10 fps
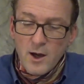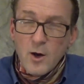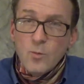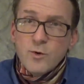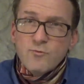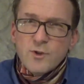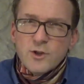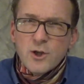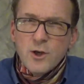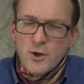and would
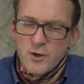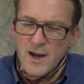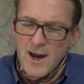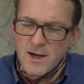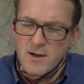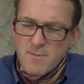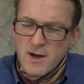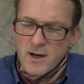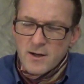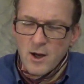return any
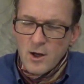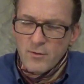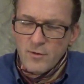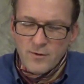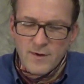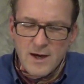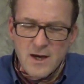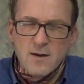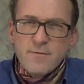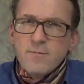minute full of
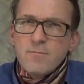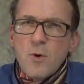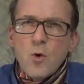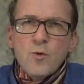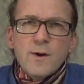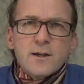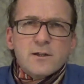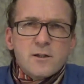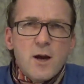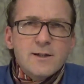even more
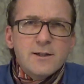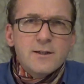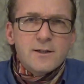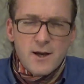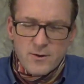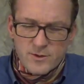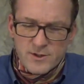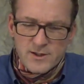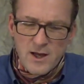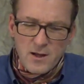exciting tales
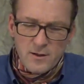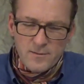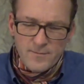to tell.